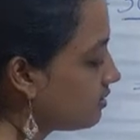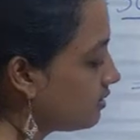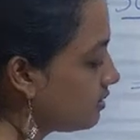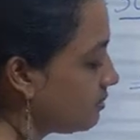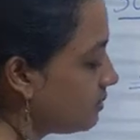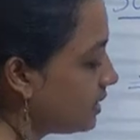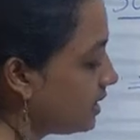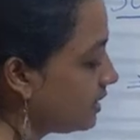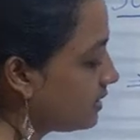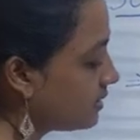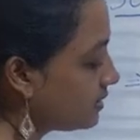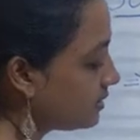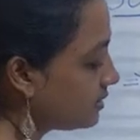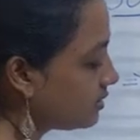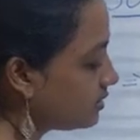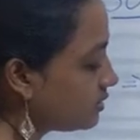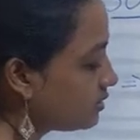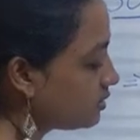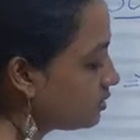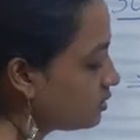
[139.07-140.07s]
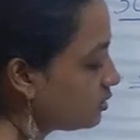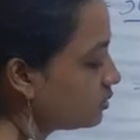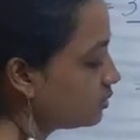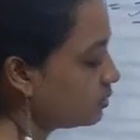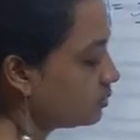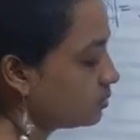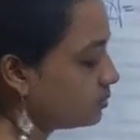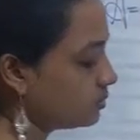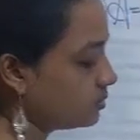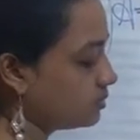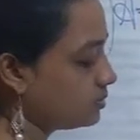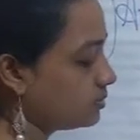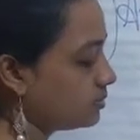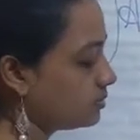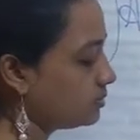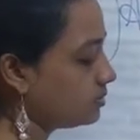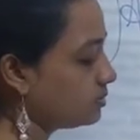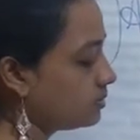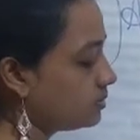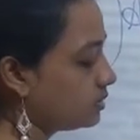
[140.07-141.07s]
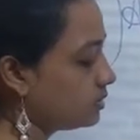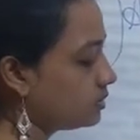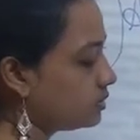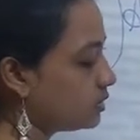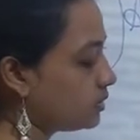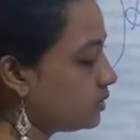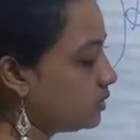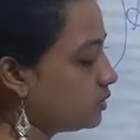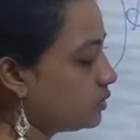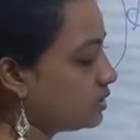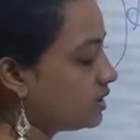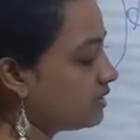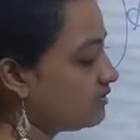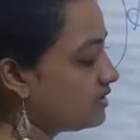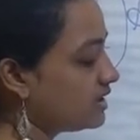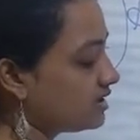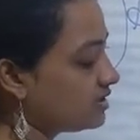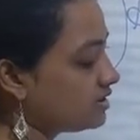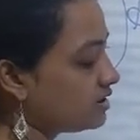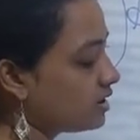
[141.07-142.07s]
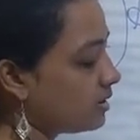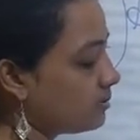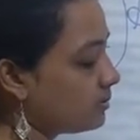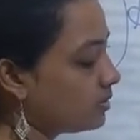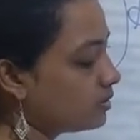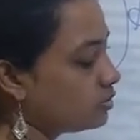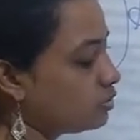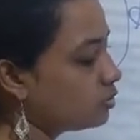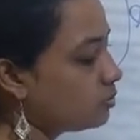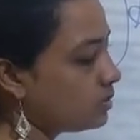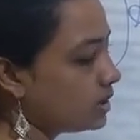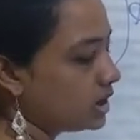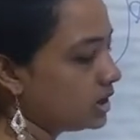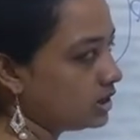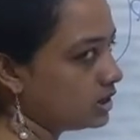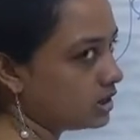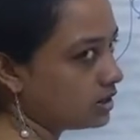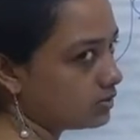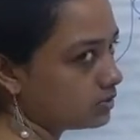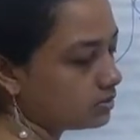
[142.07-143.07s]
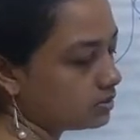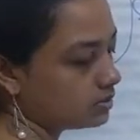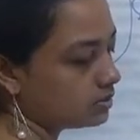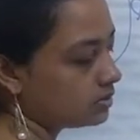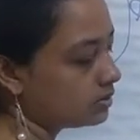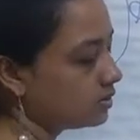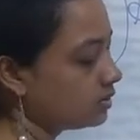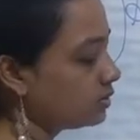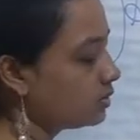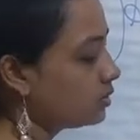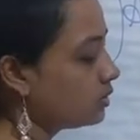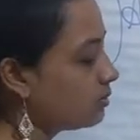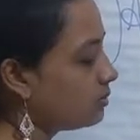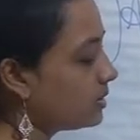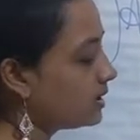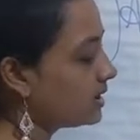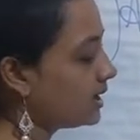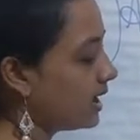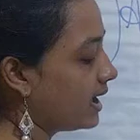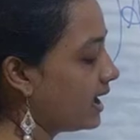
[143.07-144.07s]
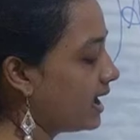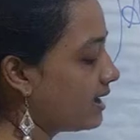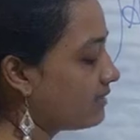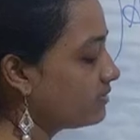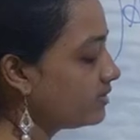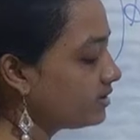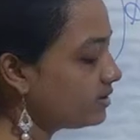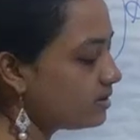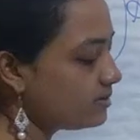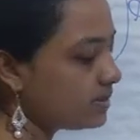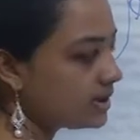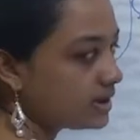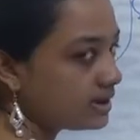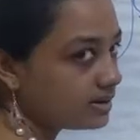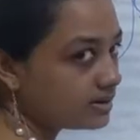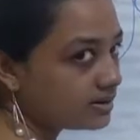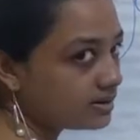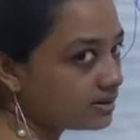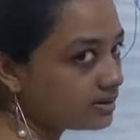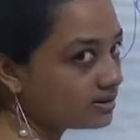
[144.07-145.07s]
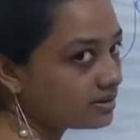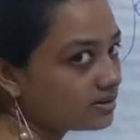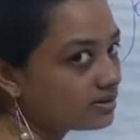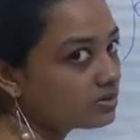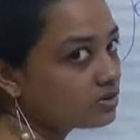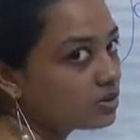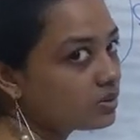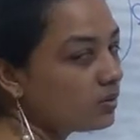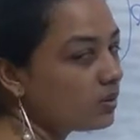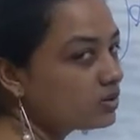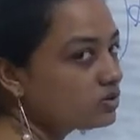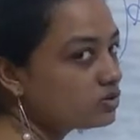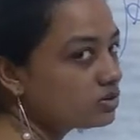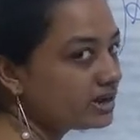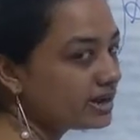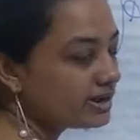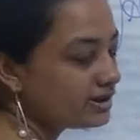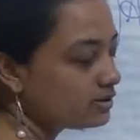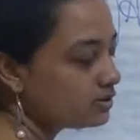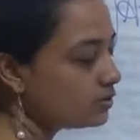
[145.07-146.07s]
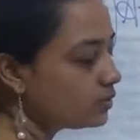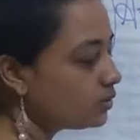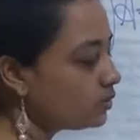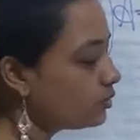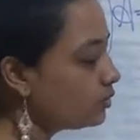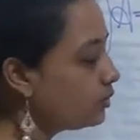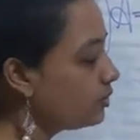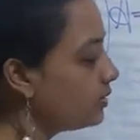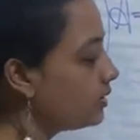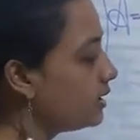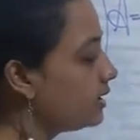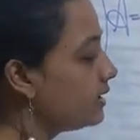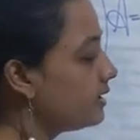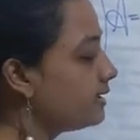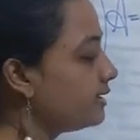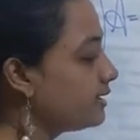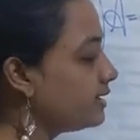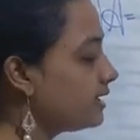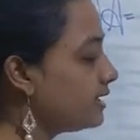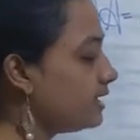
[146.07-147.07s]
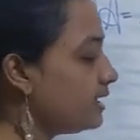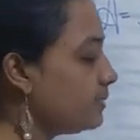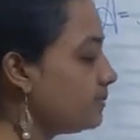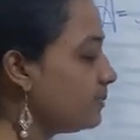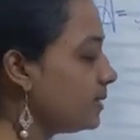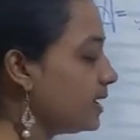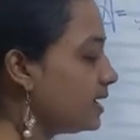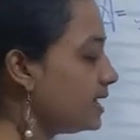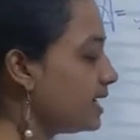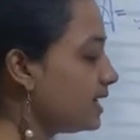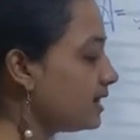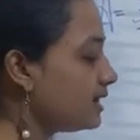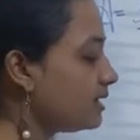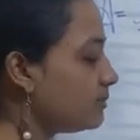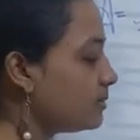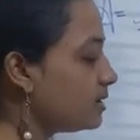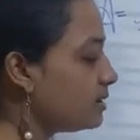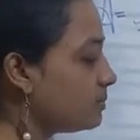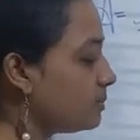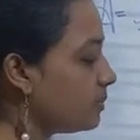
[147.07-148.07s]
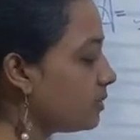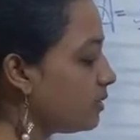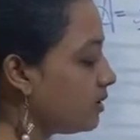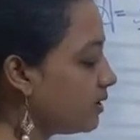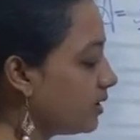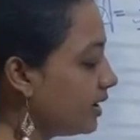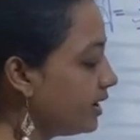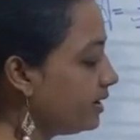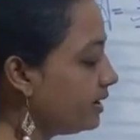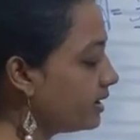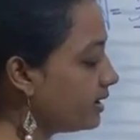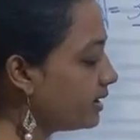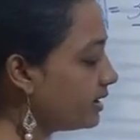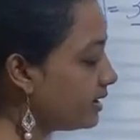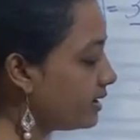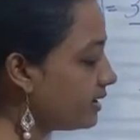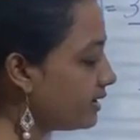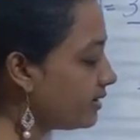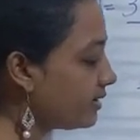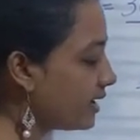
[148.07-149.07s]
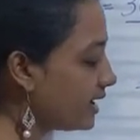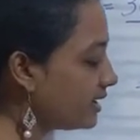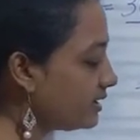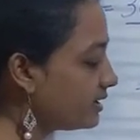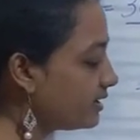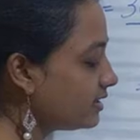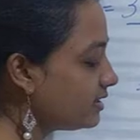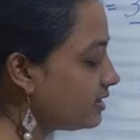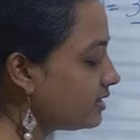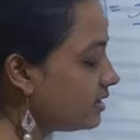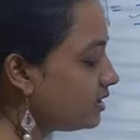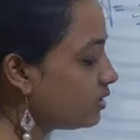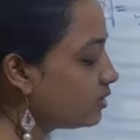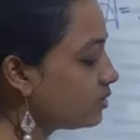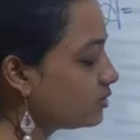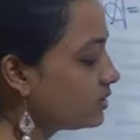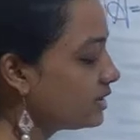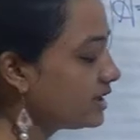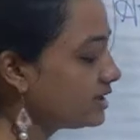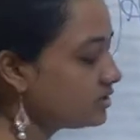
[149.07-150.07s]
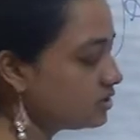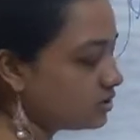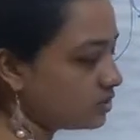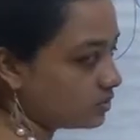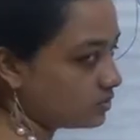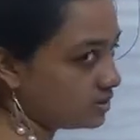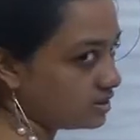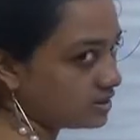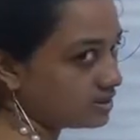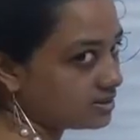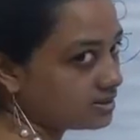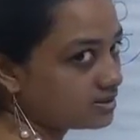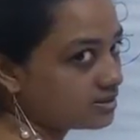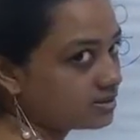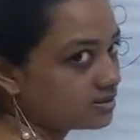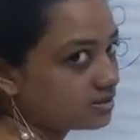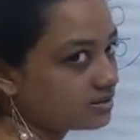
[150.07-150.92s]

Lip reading: Remainder 2. Now I don't have next number to bring down, but I have the remainder. So what should I do? Keep a decimal point, write a 0 next to this.